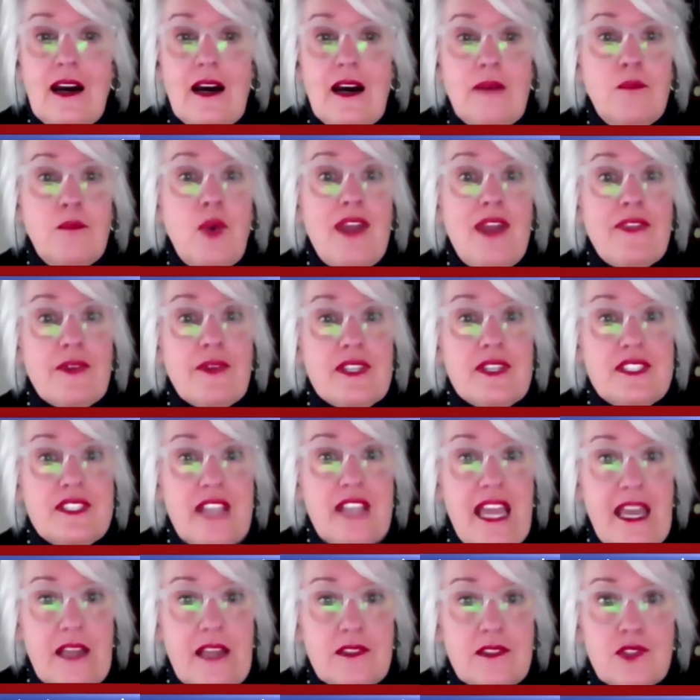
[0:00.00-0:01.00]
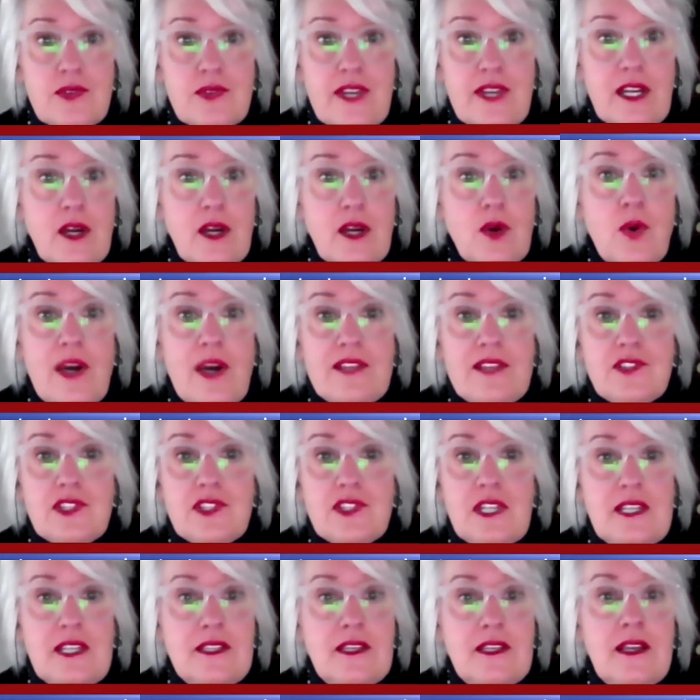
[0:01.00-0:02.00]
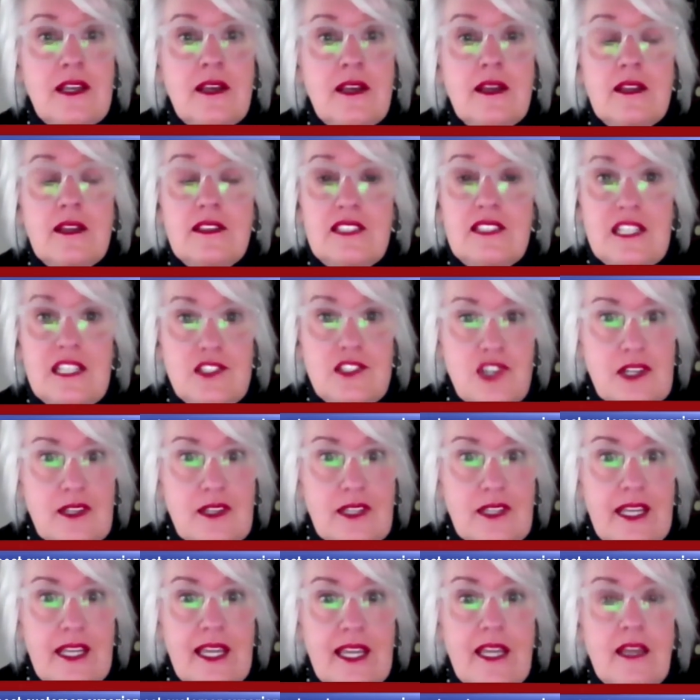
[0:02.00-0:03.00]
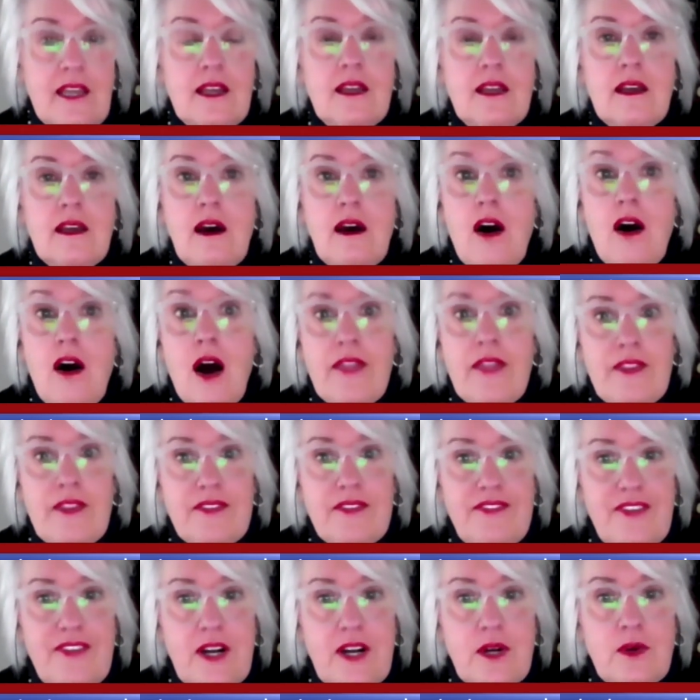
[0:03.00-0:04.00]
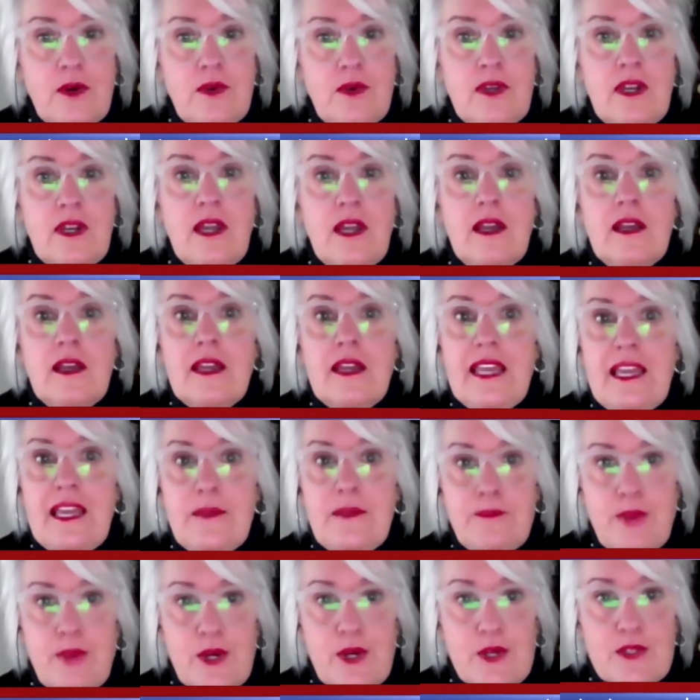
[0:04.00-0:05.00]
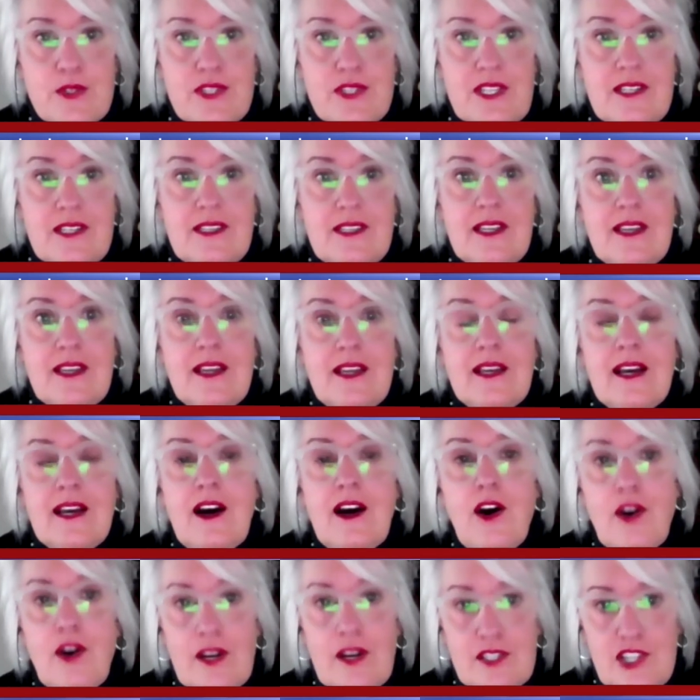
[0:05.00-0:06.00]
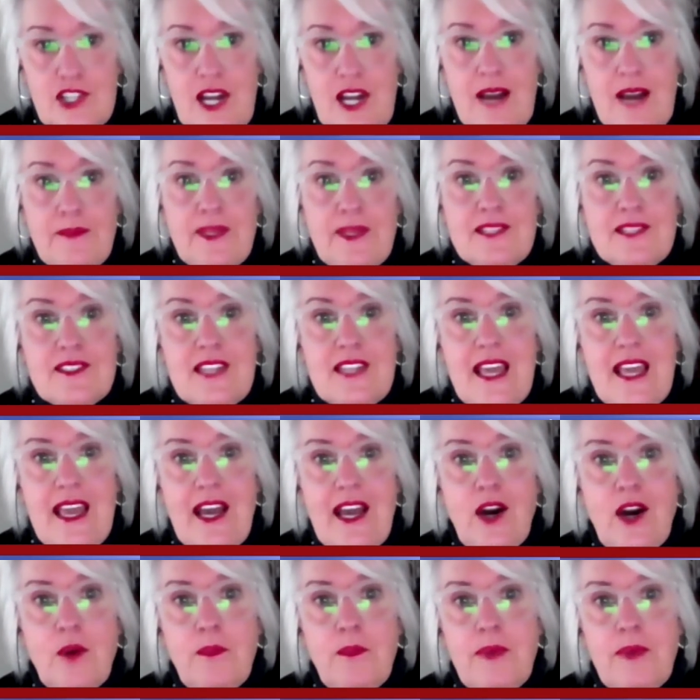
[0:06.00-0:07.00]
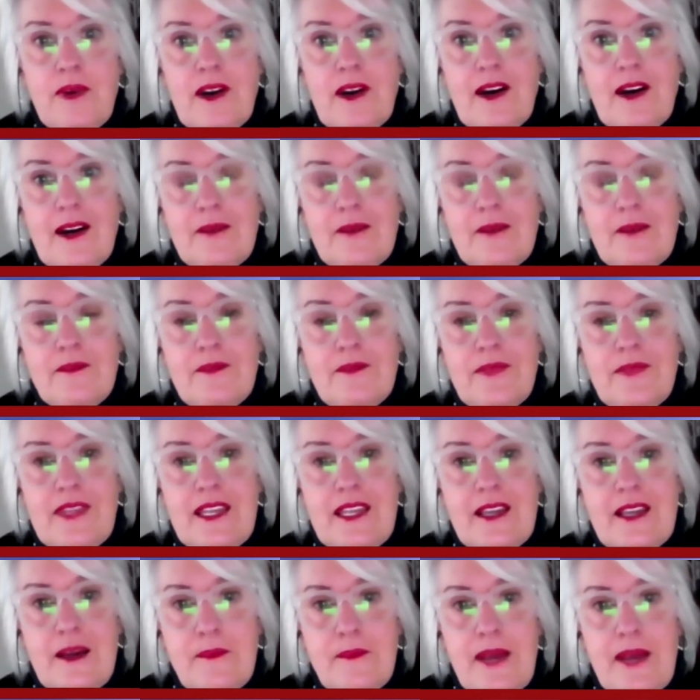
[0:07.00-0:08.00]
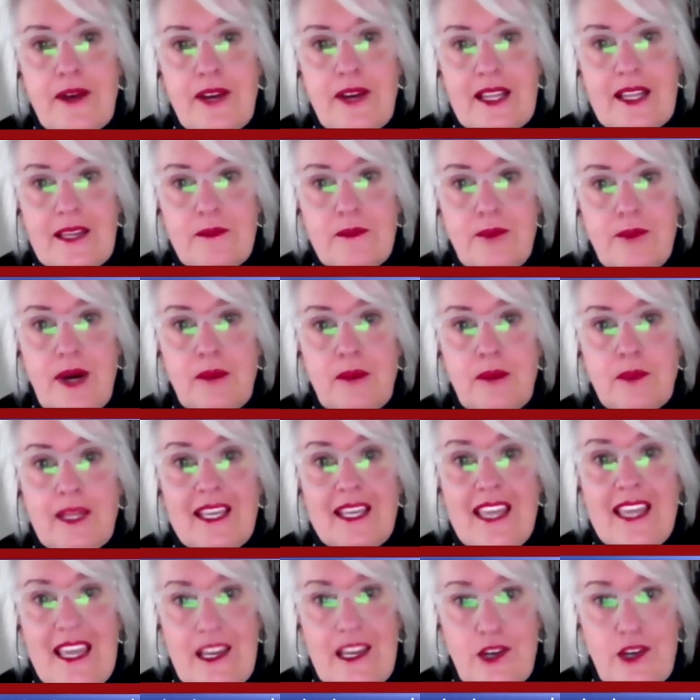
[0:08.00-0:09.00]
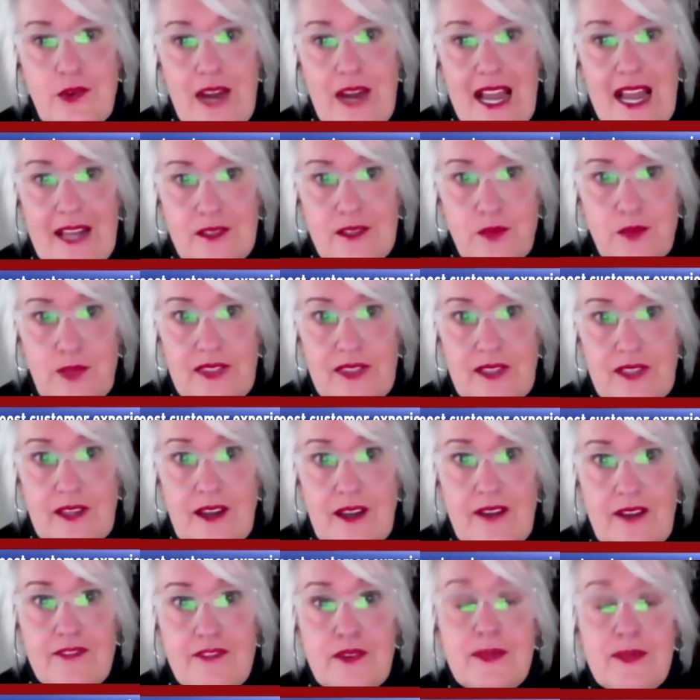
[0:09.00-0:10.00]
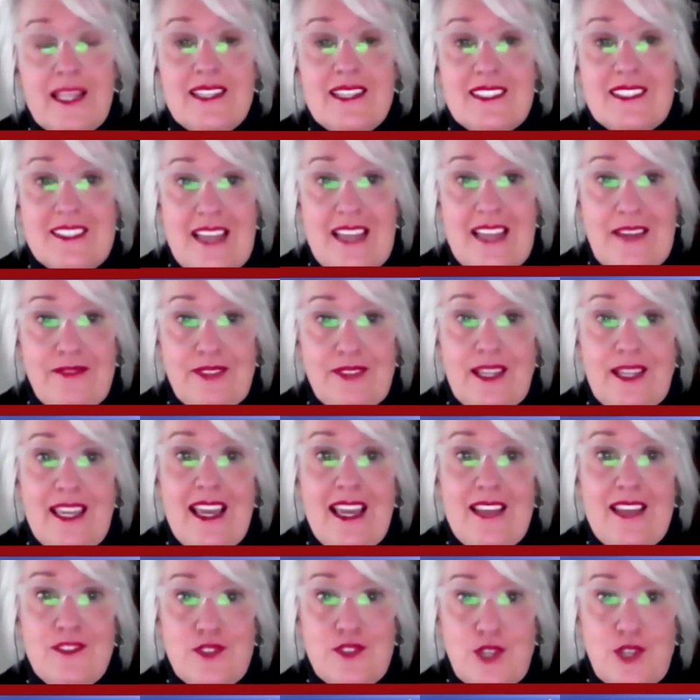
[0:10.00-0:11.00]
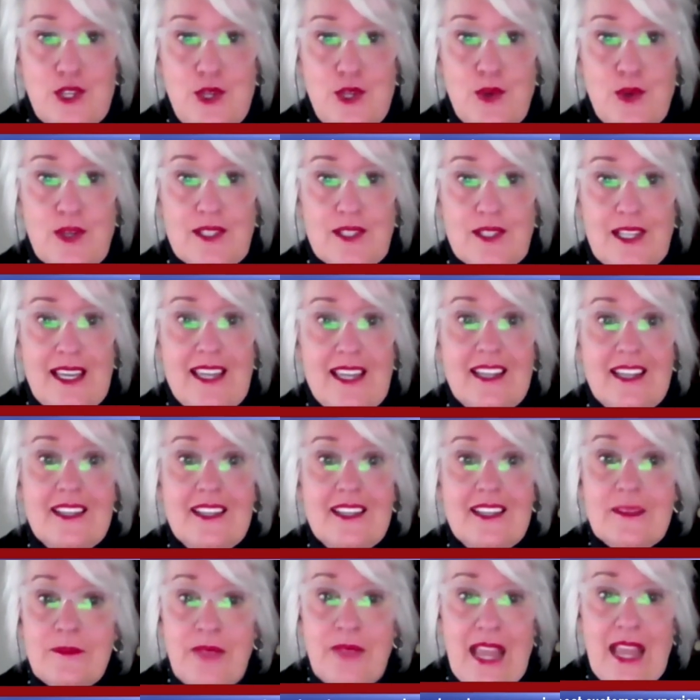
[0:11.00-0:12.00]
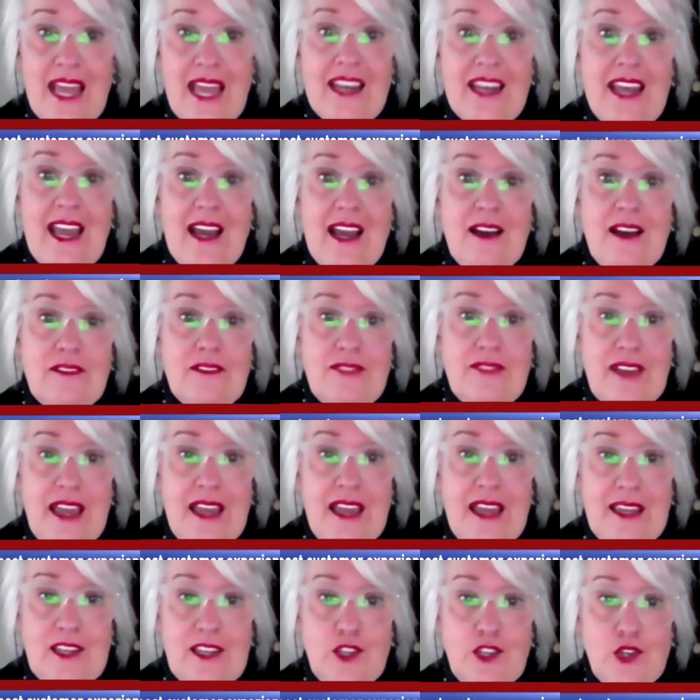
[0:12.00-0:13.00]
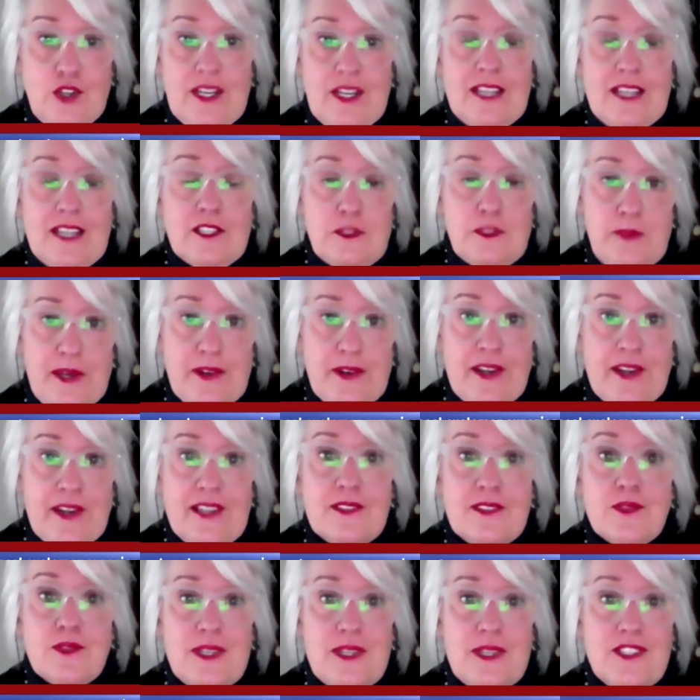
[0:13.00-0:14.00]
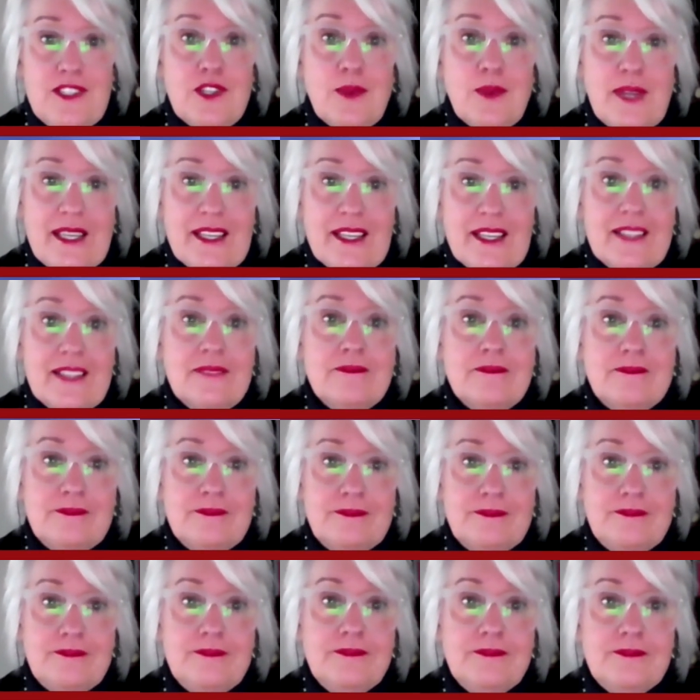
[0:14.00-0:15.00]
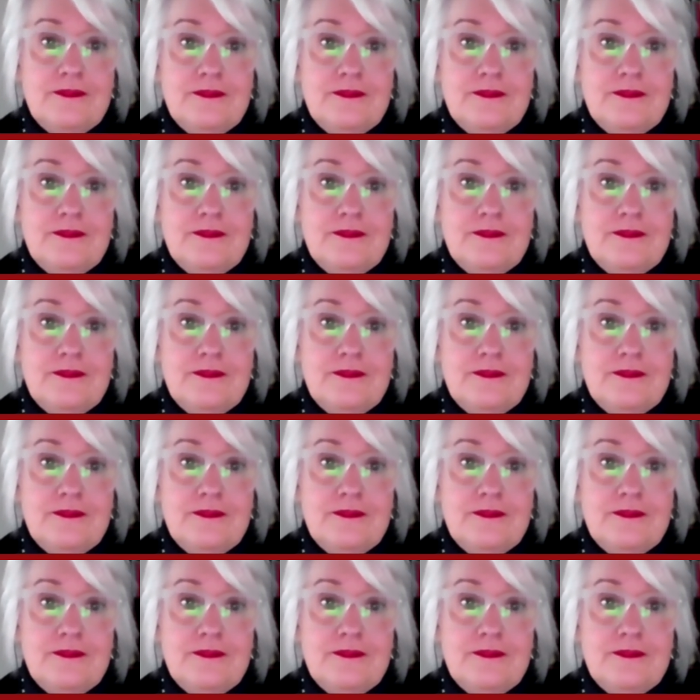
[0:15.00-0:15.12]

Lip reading: whether it's answering a question digitally, on the phone, in person. Our job is to help the American public interact with the government safely and securely and have a good experience when doing it.